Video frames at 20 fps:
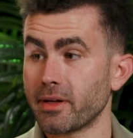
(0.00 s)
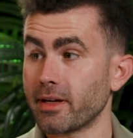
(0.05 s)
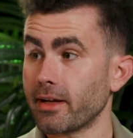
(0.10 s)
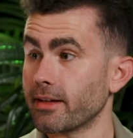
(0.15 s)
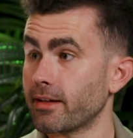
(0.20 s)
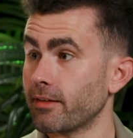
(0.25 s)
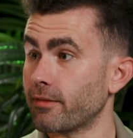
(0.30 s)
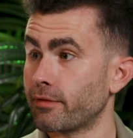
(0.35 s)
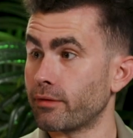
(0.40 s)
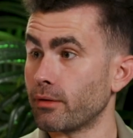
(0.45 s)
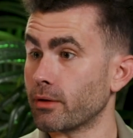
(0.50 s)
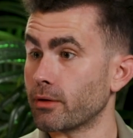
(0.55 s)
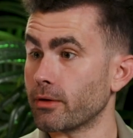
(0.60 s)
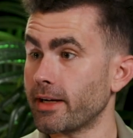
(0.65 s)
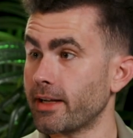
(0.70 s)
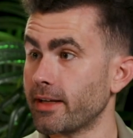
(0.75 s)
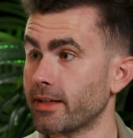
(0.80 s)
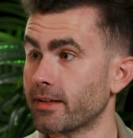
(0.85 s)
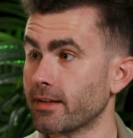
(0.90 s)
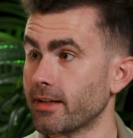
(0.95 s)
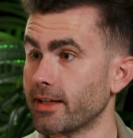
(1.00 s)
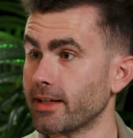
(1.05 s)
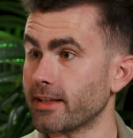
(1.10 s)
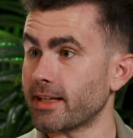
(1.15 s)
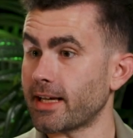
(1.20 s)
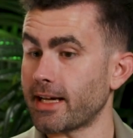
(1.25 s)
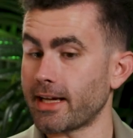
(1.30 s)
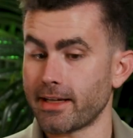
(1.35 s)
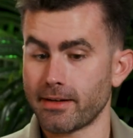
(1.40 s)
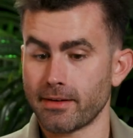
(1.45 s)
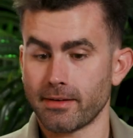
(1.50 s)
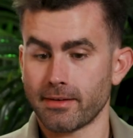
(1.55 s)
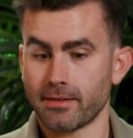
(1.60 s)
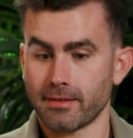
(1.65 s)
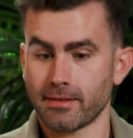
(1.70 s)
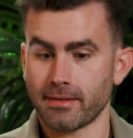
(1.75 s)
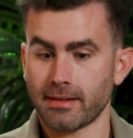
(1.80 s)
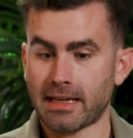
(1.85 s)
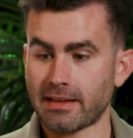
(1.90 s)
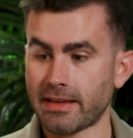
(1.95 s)
we got to give full credit to like that,
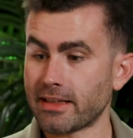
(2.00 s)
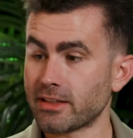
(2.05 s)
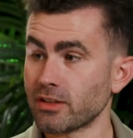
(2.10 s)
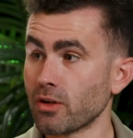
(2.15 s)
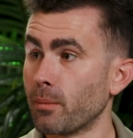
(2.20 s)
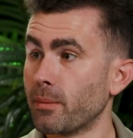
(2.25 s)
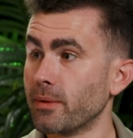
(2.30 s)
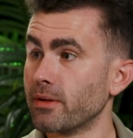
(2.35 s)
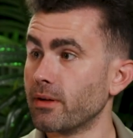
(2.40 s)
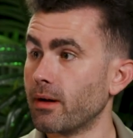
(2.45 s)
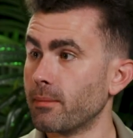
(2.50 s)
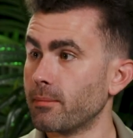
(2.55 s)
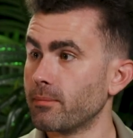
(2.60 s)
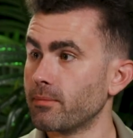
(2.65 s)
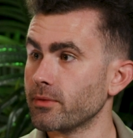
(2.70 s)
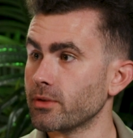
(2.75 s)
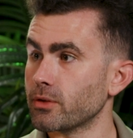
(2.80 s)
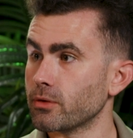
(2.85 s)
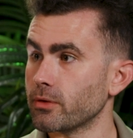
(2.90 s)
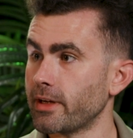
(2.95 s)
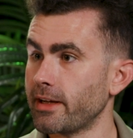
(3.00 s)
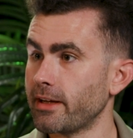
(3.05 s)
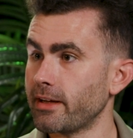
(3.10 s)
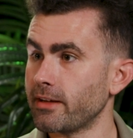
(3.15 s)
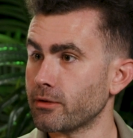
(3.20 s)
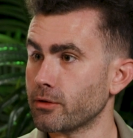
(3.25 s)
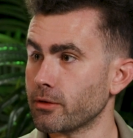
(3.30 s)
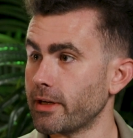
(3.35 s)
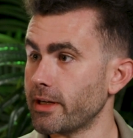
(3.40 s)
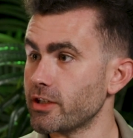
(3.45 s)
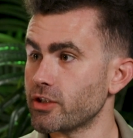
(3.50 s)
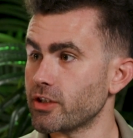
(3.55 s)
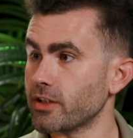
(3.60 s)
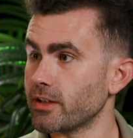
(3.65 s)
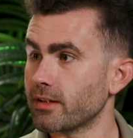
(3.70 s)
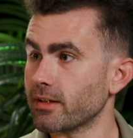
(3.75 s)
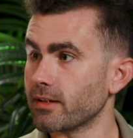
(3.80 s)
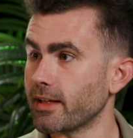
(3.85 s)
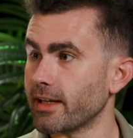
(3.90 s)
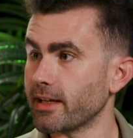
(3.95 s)
how that's opened up
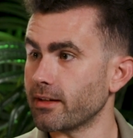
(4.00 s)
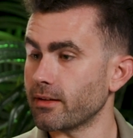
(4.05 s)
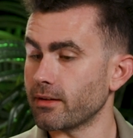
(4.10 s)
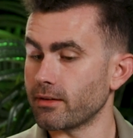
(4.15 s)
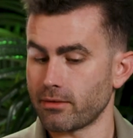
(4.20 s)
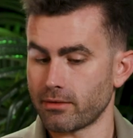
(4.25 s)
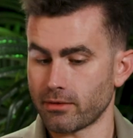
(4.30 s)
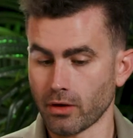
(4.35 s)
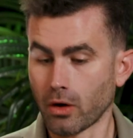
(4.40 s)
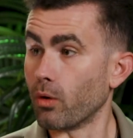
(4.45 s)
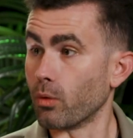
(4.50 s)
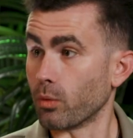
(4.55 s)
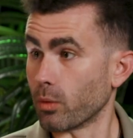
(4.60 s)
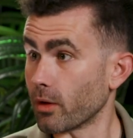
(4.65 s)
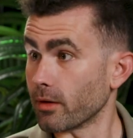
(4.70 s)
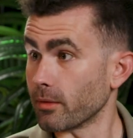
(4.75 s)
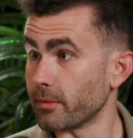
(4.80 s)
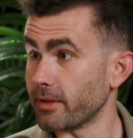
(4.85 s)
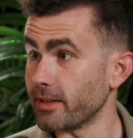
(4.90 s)
creation to like the whole world